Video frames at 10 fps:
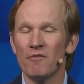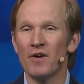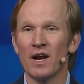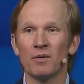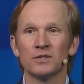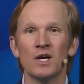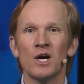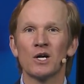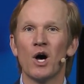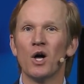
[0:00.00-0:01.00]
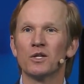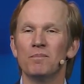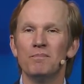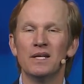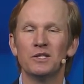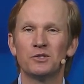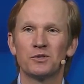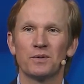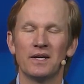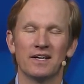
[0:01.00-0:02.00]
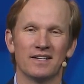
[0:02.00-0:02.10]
I felt I was called to ministry.